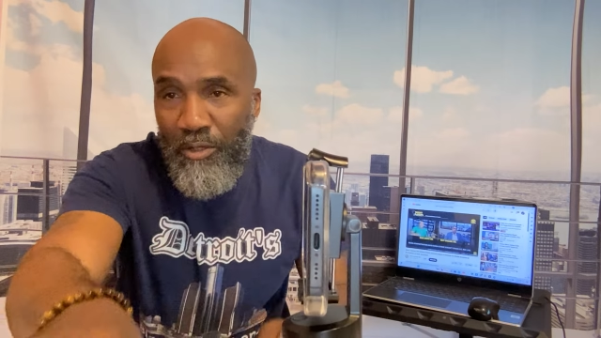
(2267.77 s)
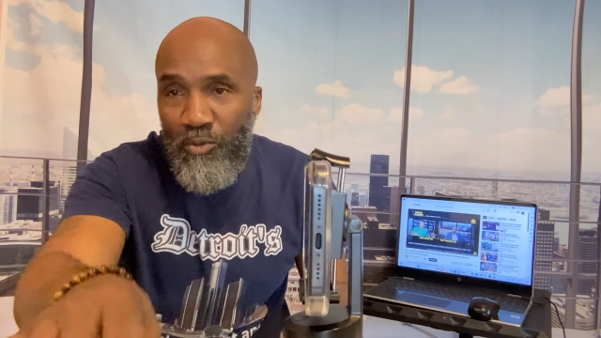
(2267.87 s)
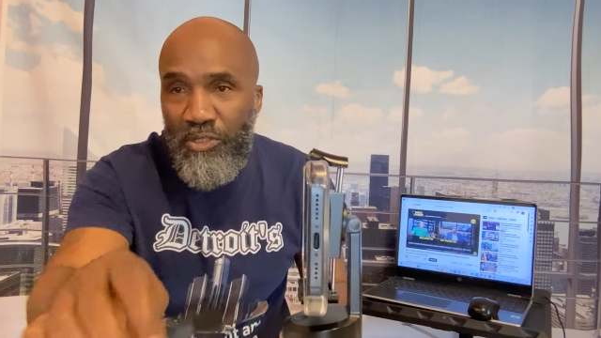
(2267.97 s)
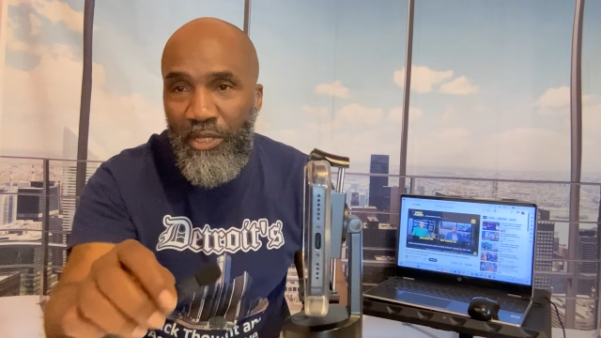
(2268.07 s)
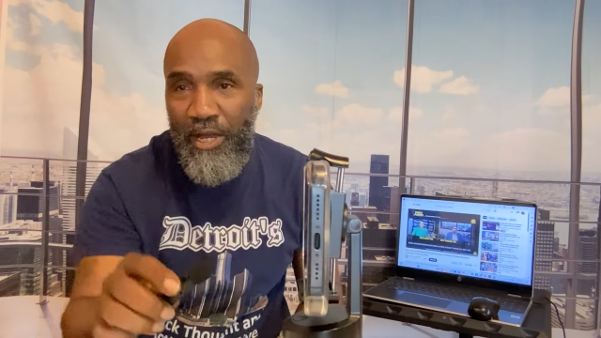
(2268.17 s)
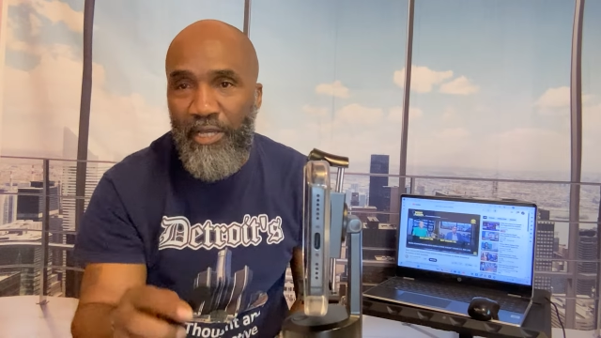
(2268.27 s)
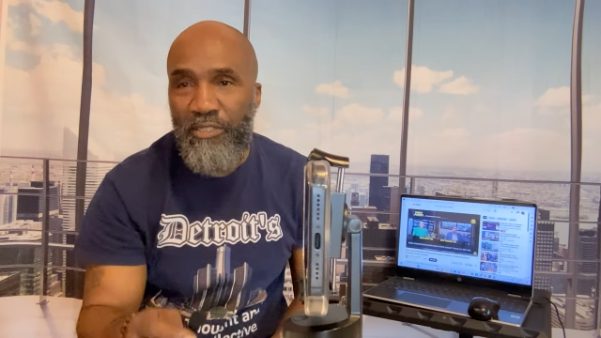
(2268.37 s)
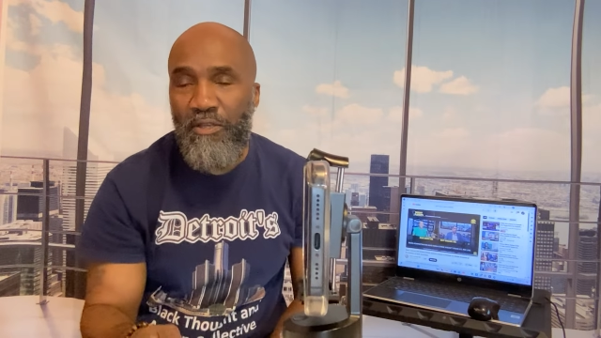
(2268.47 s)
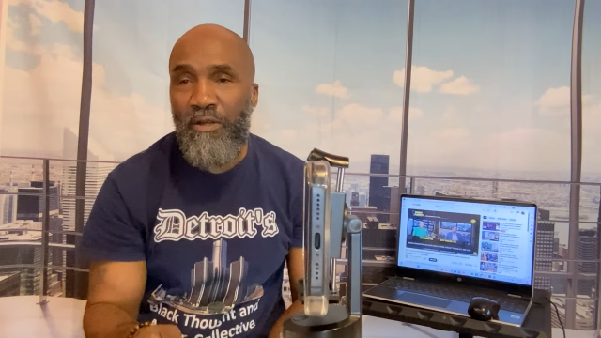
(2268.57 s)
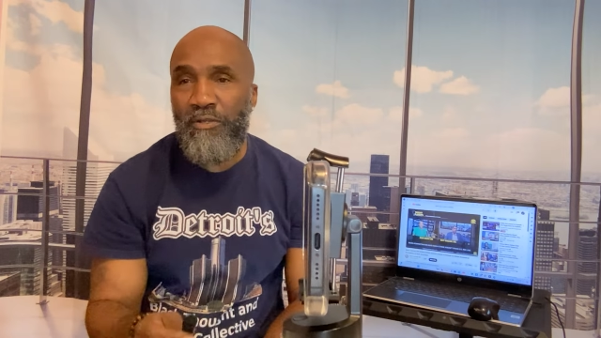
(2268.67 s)
You see how he
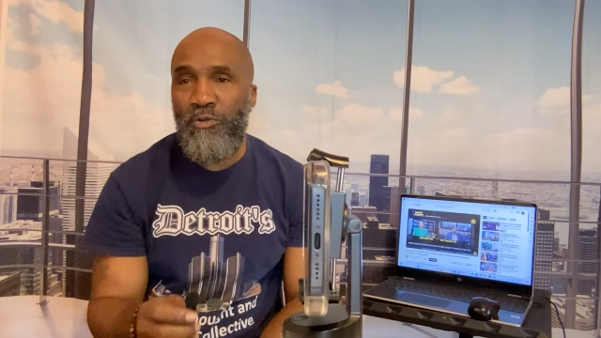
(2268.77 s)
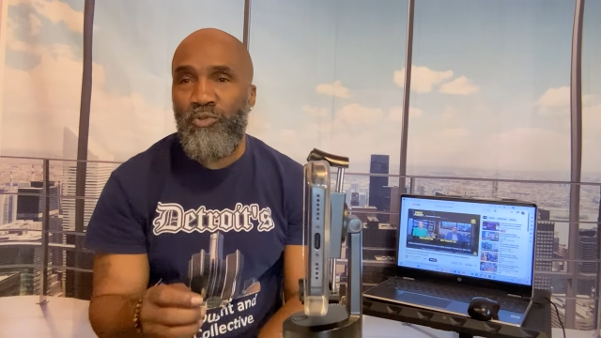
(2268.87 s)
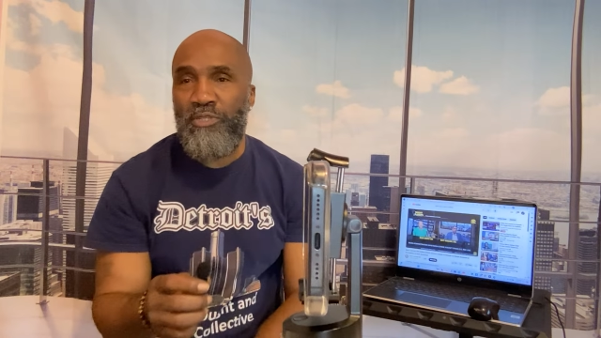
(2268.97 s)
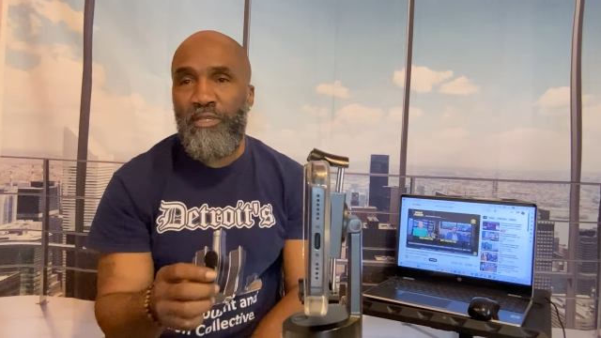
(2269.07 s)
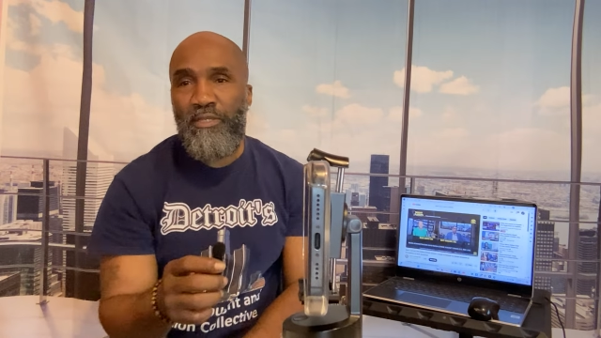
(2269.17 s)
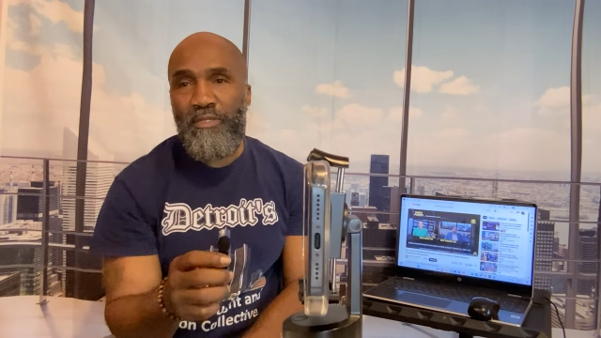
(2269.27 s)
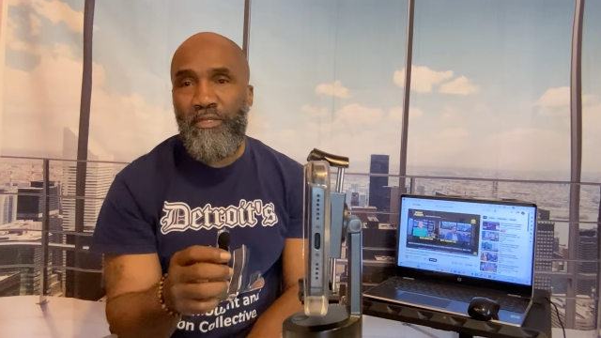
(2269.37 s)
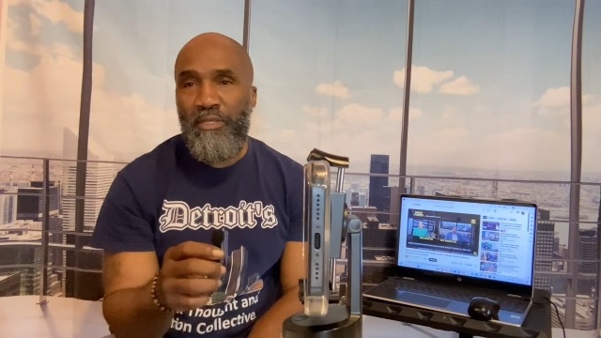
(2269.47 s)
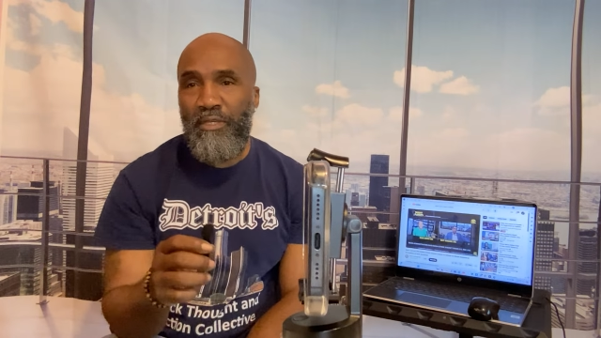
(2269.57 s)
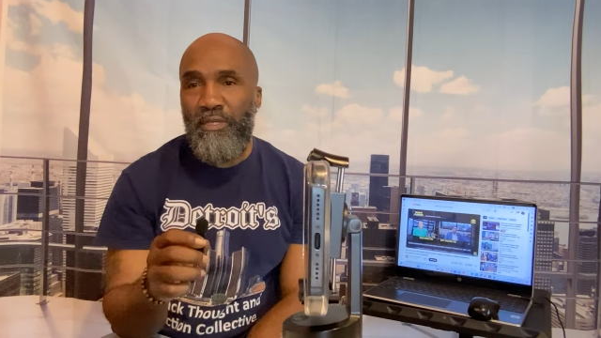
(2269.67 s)
started losing it?
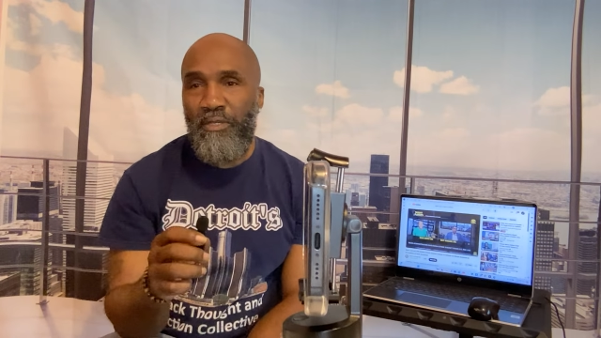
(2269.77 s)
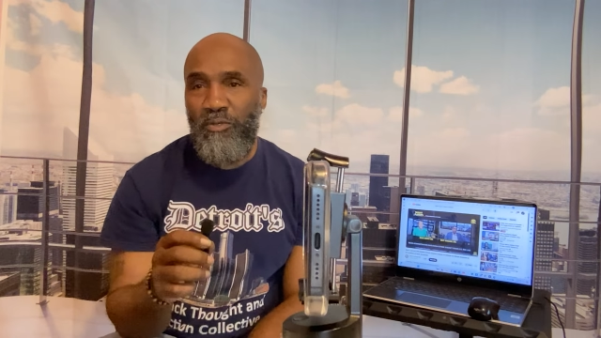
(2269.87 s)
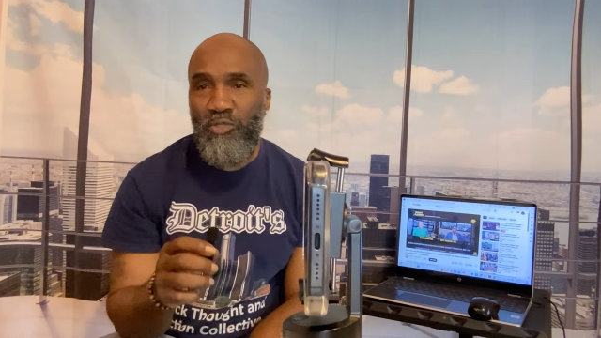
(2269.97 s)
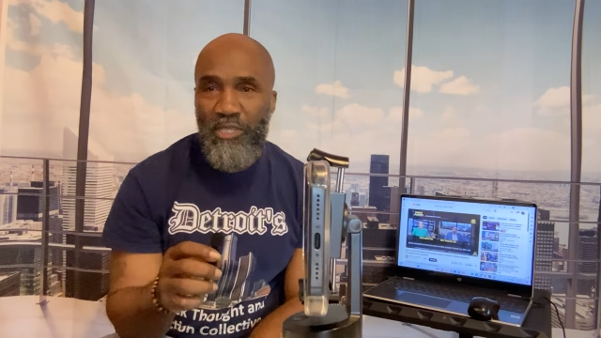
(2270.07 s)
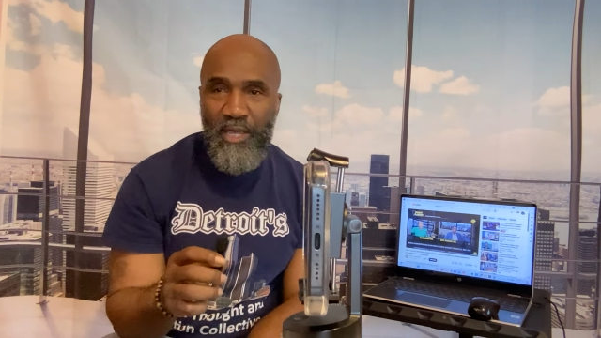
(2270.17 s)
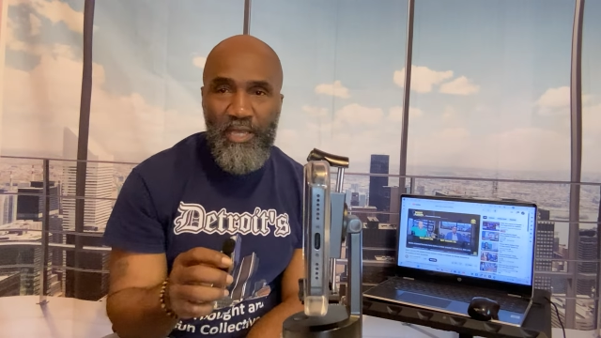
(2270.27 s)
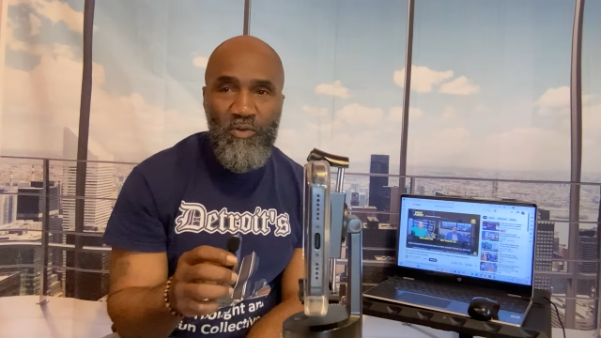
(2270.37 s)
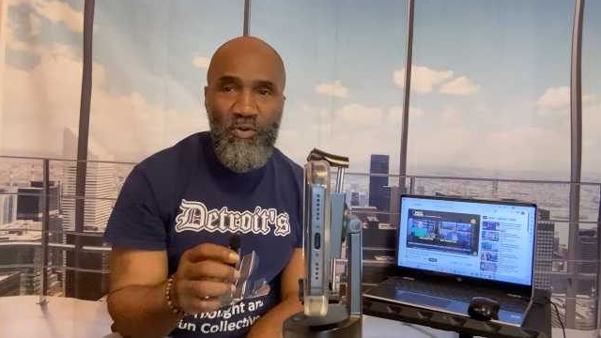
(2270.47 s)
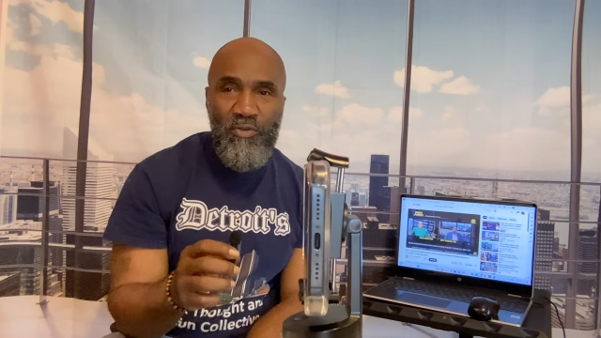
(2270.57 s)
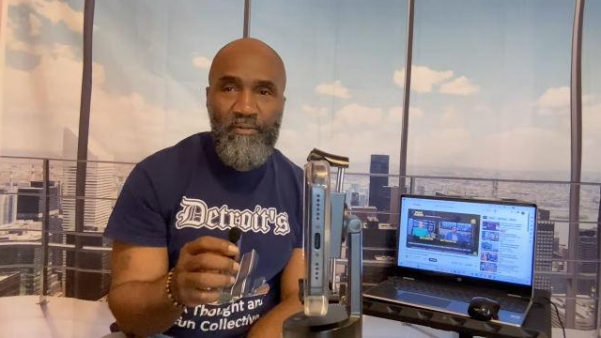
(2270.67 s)
You see how he's
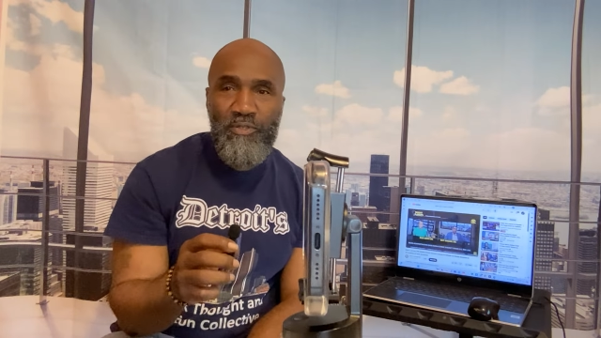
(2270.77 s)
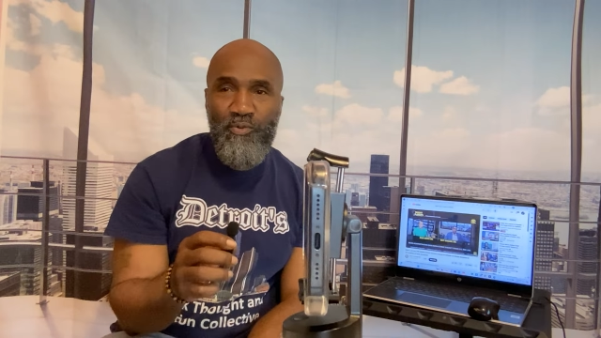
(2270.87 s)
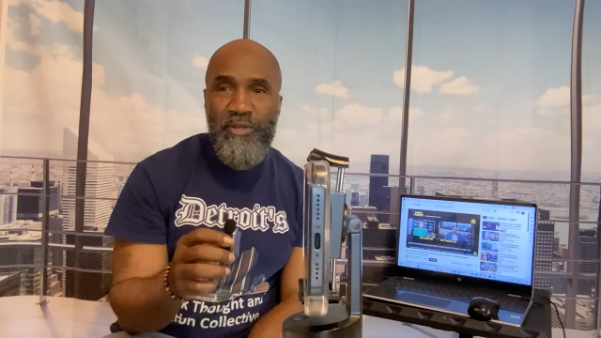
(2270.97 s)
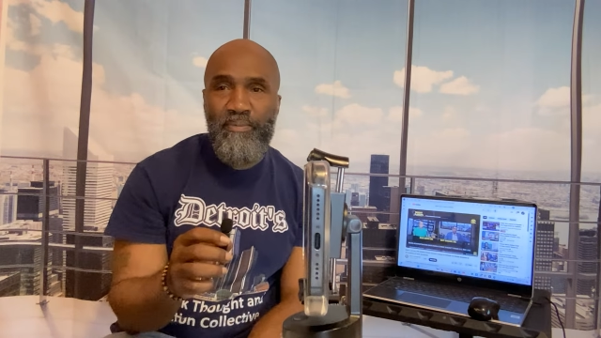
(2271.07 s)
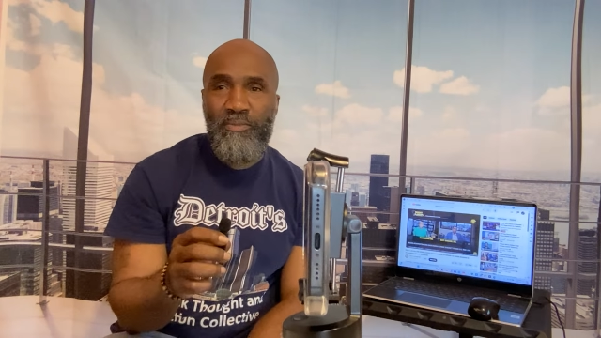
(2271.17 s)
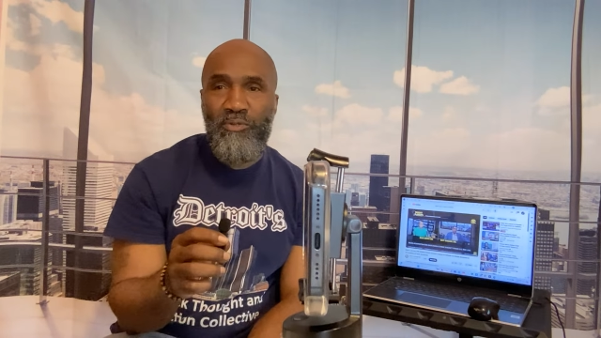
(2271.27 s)
going off script?